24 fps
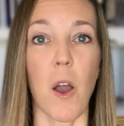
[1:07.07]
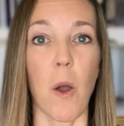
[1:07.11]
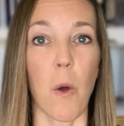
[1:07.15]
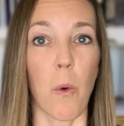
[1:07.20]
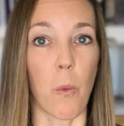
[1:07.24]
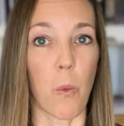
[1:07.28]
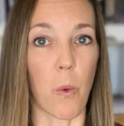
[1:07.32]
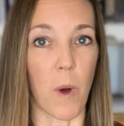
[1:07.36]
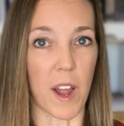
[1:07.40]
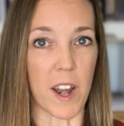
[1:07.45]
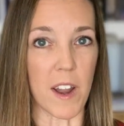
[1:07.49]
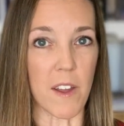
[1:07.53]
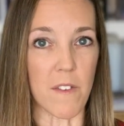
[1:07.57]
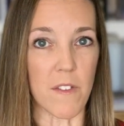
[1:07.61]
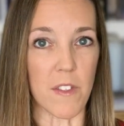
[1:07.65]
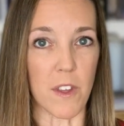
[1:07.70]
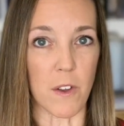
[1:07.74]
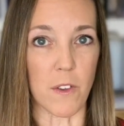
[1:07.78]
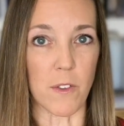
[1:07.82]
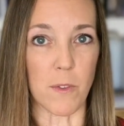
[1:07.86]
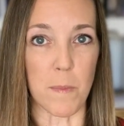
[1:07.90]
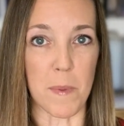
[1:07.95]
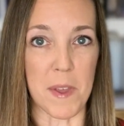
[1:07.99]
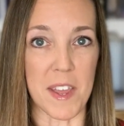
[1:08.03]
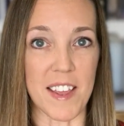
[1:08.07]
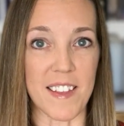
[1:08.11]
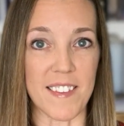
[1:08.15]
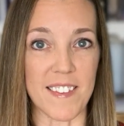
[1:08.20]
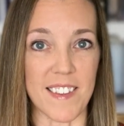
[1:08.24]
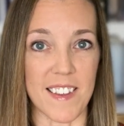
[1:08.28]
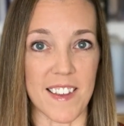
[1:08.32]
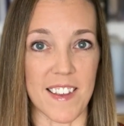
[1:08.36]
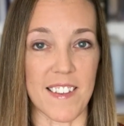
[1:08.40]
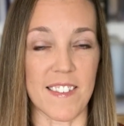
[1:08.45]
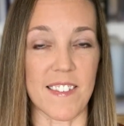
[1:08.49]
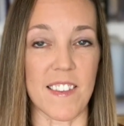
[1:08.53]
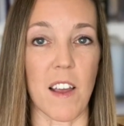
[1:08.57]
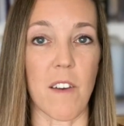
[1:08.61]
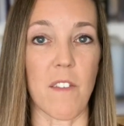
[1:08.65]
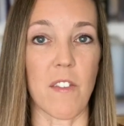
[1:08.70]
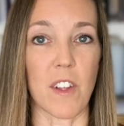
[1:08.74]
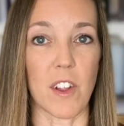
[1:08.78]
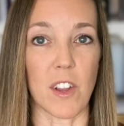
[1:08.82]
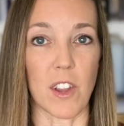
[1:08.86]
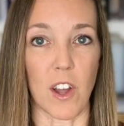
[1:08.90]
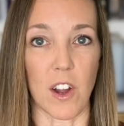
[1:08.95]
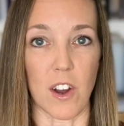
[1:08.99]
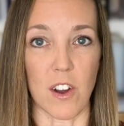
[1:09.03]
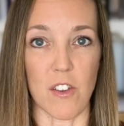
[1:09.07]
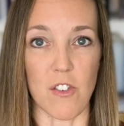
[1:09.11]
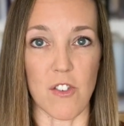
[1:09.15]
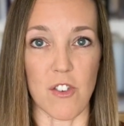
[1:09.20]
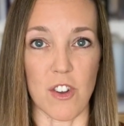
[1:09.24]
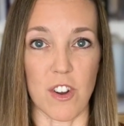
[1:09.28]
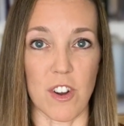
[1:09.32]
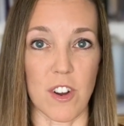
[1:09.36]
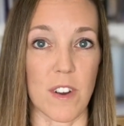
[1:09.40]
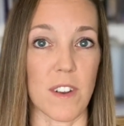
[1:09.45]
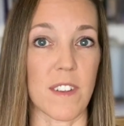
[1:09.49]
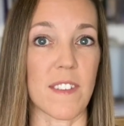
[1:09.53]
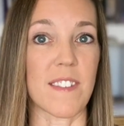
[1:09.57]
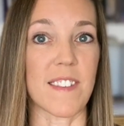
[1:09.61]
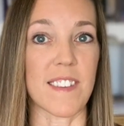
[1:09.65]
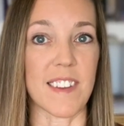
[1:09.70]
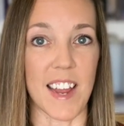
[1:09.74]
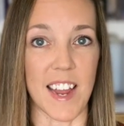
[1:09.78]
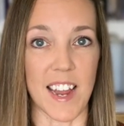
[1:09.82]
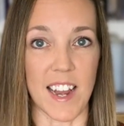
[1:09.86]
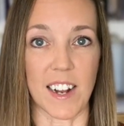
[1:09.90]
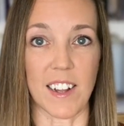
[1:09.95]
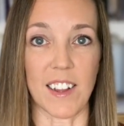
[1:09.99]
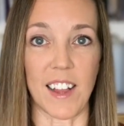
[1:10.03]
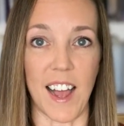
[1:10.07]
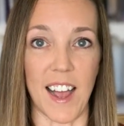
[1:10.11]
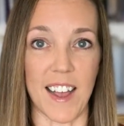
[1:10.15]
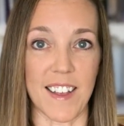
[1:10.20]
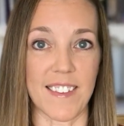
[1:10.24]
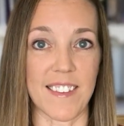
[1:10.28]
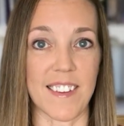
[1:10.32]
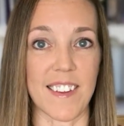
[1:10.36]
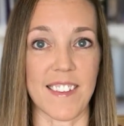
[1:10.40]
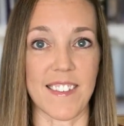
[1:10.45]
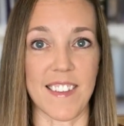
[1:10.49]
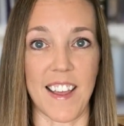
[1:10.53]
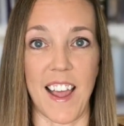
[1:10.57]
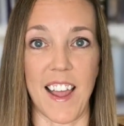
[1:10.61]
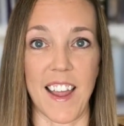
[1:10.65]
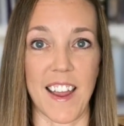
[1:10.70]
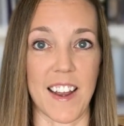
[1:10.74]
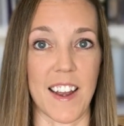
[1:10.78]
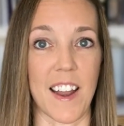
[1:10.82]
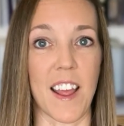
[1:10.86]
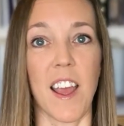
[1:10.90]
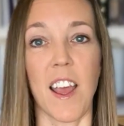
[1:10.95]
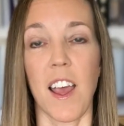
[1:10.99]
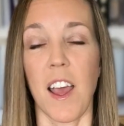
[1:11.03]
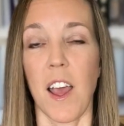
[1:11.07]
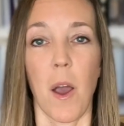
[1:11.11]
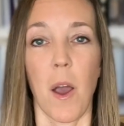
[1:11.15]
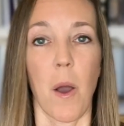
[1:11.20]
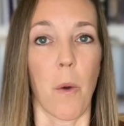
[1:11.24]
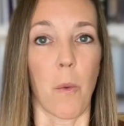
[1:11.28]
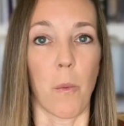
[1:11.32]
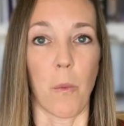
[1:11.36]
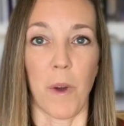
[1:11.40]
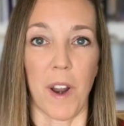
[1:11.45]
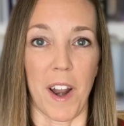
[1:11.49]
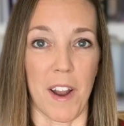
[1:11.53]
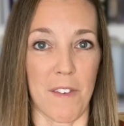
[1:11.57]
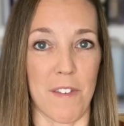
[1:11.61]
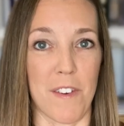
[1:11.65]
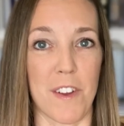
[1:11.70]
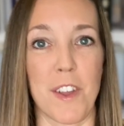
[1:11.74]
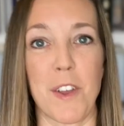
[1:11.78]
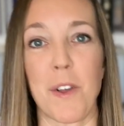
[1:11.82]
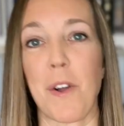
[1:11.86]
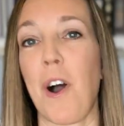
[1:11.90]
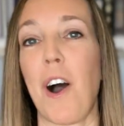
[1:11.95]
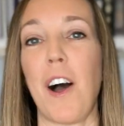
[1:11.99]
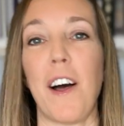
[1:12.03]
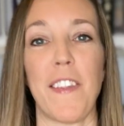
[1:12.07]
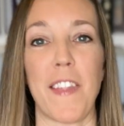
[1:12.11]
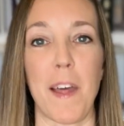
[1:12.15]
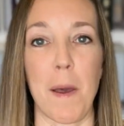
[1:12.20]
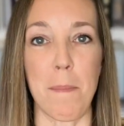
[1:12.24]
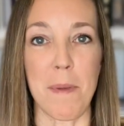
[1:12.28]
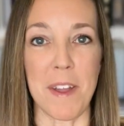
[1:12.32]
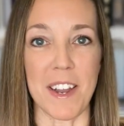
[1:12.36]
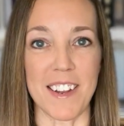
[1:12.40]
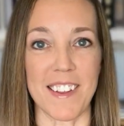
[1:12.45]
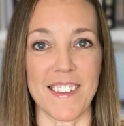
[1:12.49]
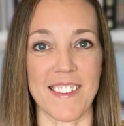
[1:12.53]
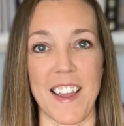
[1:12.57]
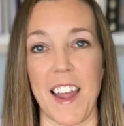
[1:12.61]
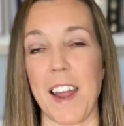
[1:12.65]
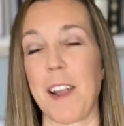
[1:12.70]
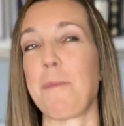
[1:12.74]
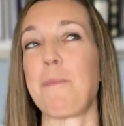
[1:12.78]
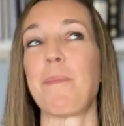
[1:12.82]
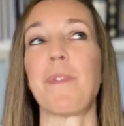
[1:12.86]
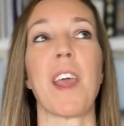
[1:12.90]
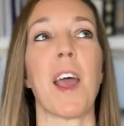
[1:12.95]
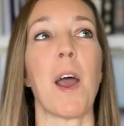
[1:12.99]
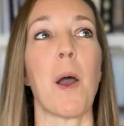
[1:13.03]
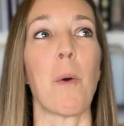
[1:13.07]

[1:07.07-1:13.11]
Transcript: one of those pieces of the larger stained glass design, whatever you call it, that big design.